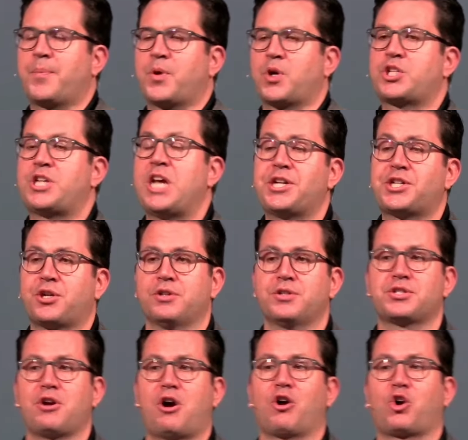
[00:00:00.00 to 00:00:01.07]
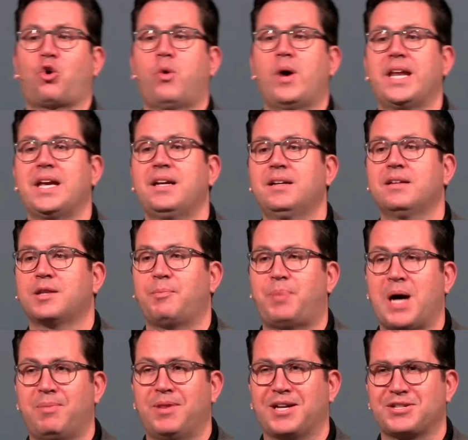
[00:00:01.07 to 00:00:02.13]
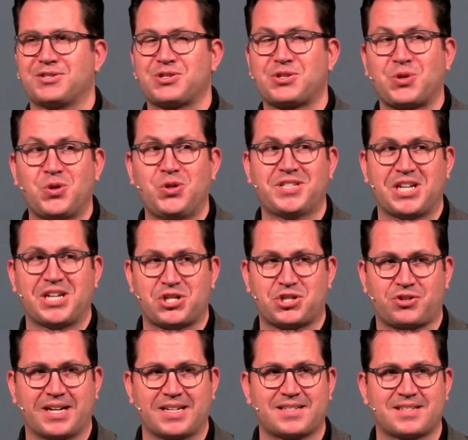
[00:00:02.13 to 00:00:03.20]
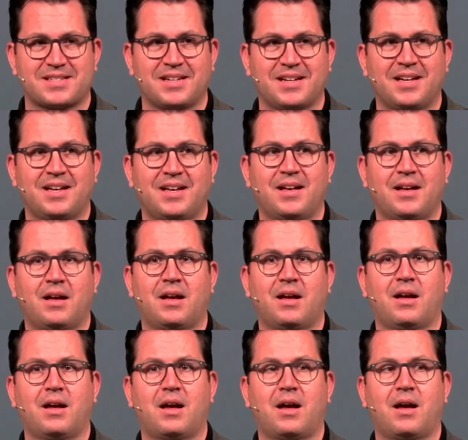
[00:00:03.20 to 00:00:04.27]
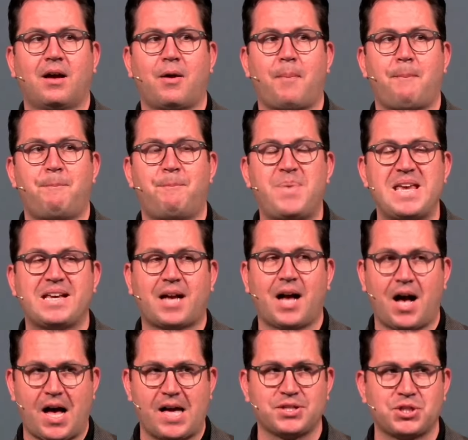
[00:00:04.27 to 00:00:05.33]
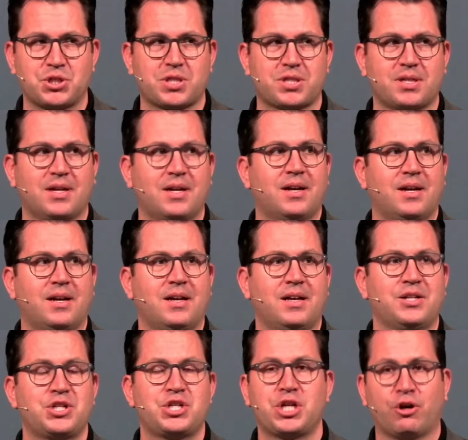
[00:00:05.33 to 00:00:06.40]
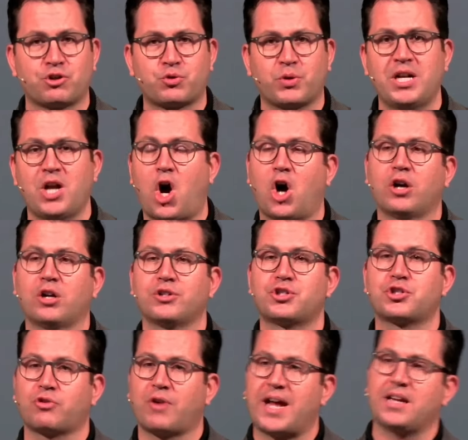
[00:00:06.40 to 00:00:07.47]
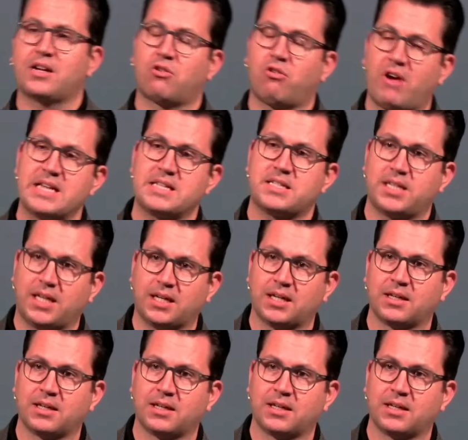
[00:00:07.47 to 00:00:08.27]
Teachers are quitting the public school districts because children are straight crazy.